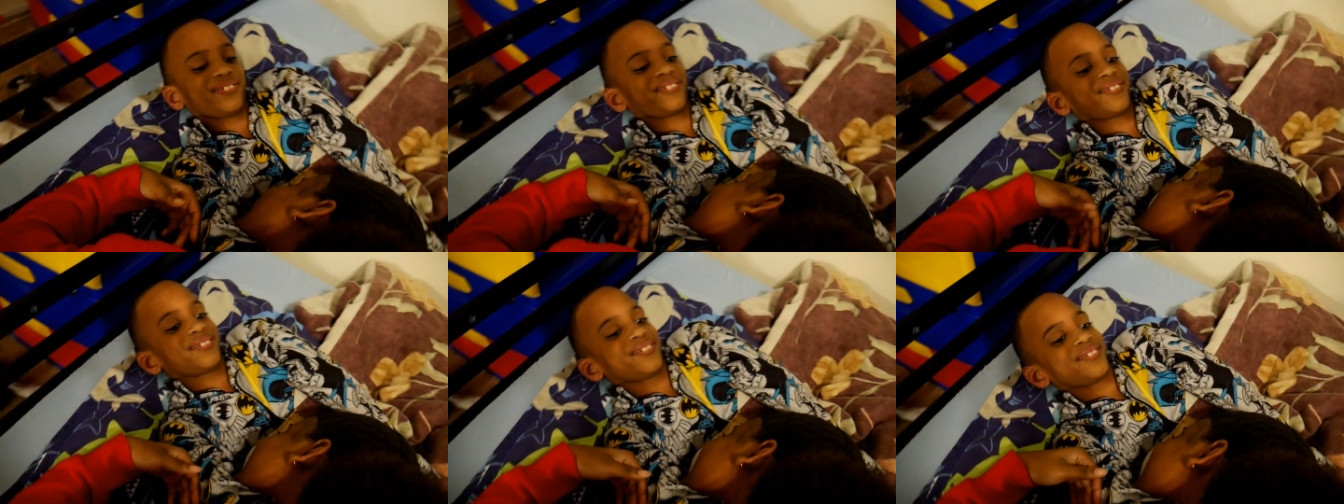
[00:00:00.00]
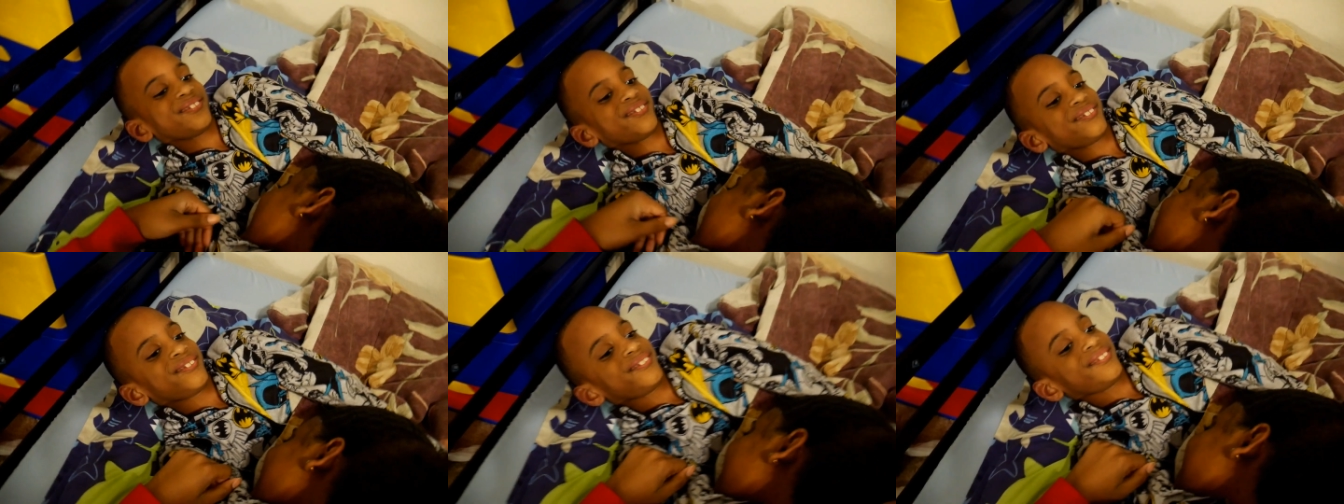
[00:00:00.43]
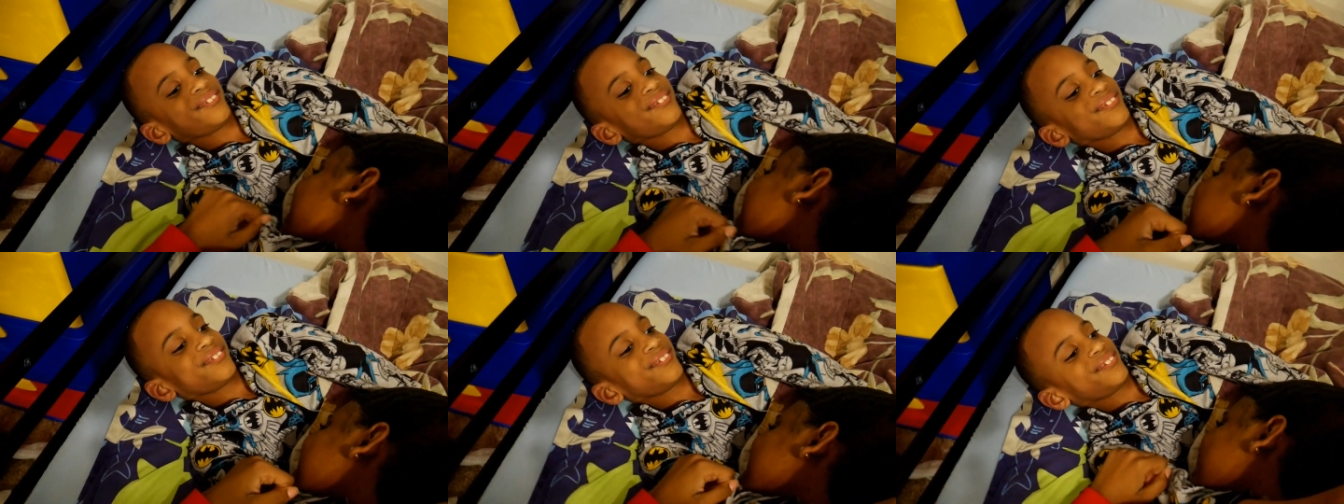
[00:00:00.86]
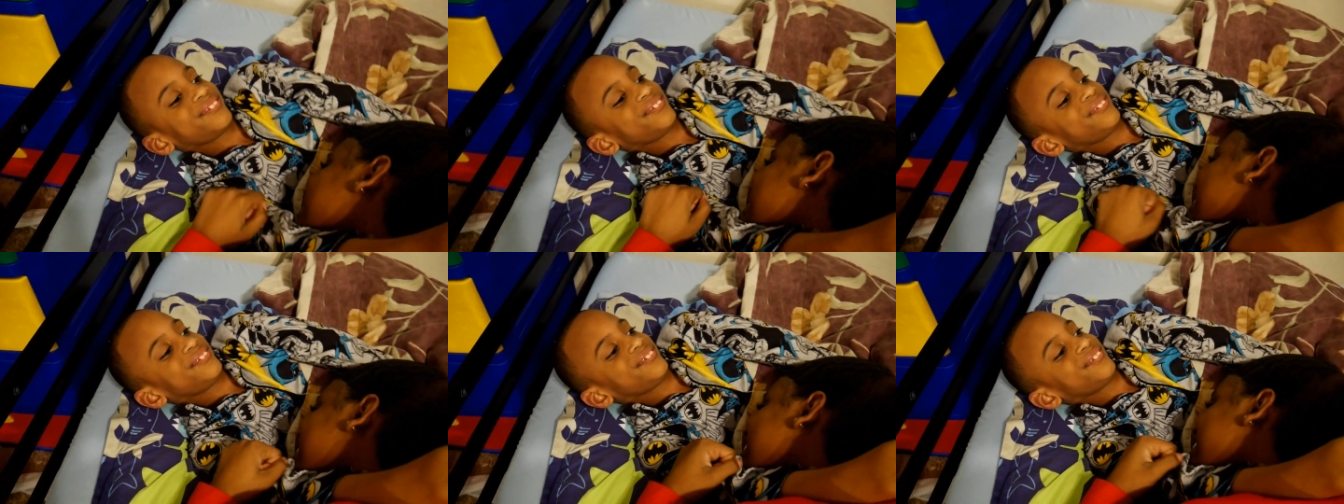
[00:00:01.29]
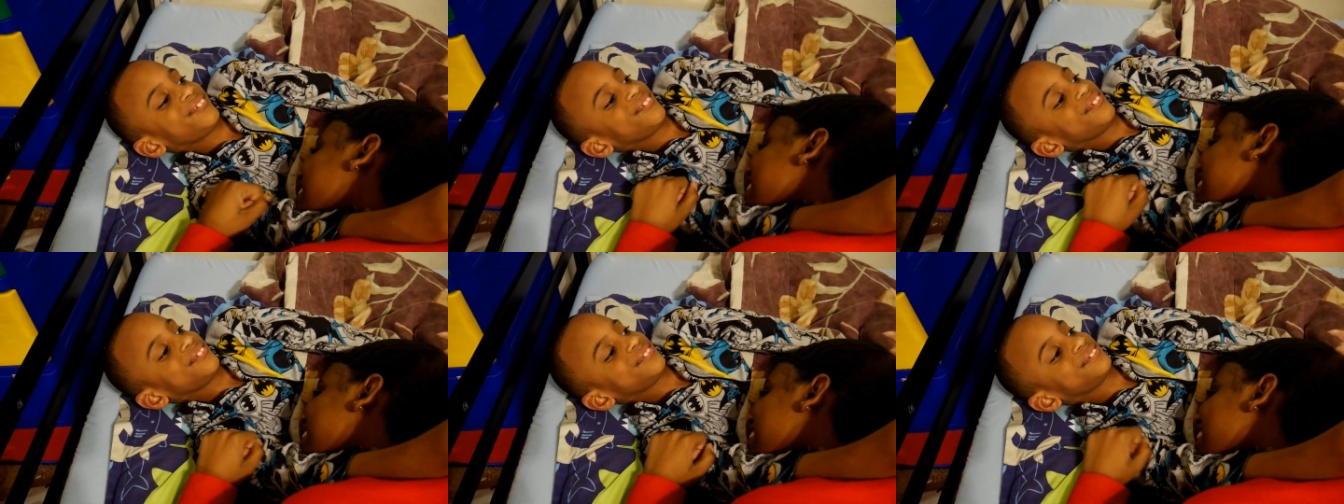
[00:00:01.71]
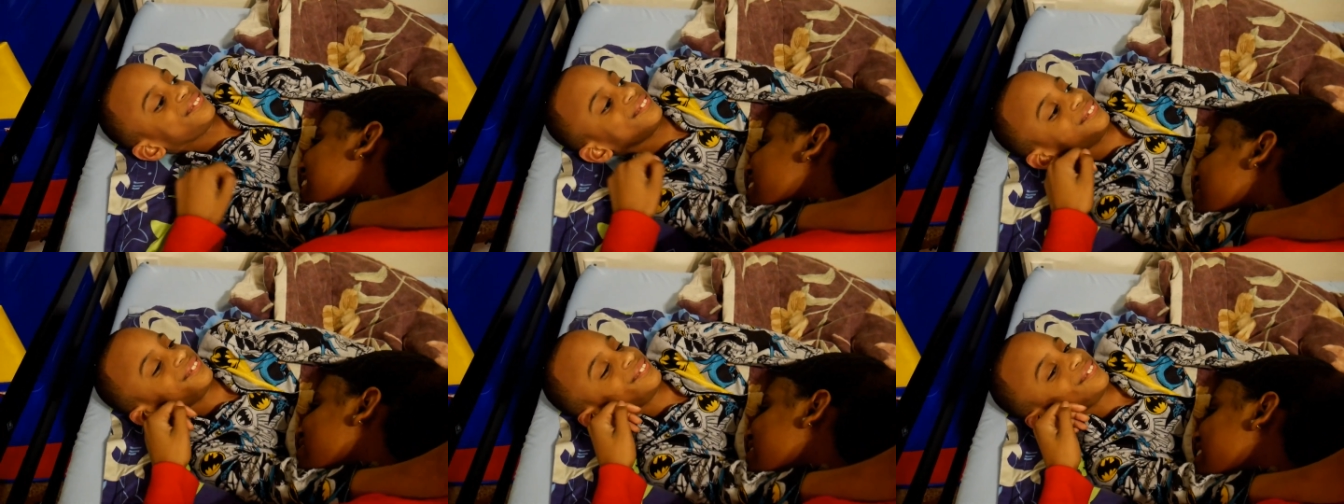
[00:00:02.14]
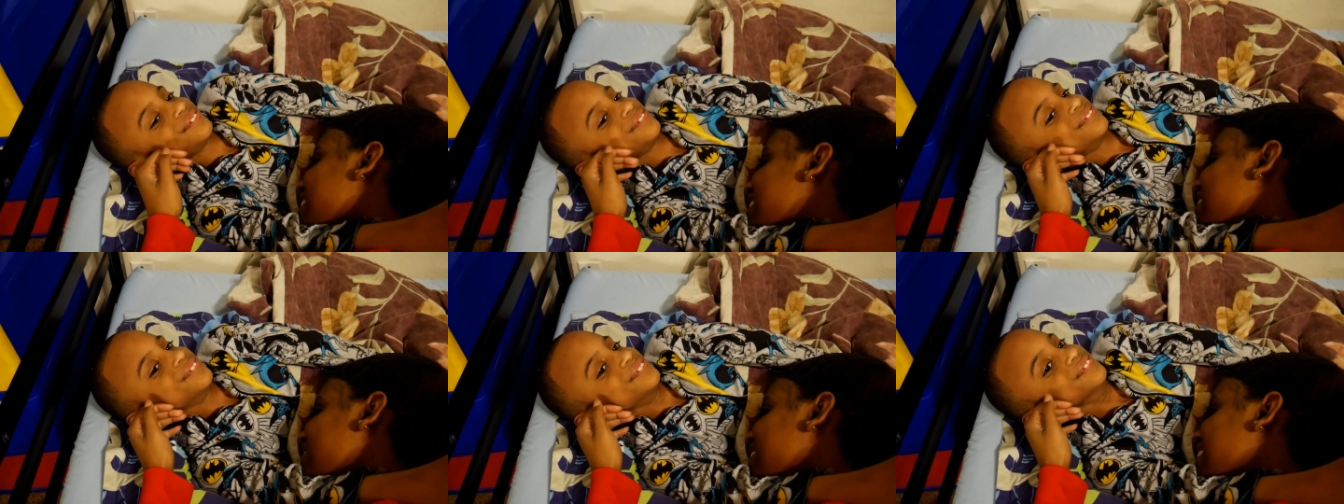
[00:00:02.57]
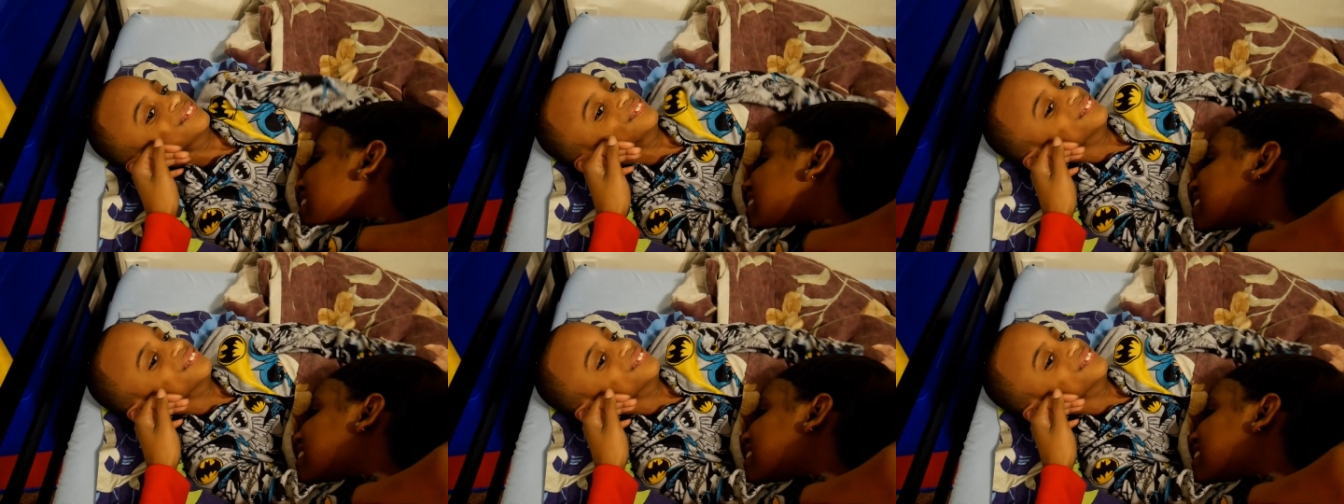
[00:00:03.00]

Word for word: Aww. He be sweet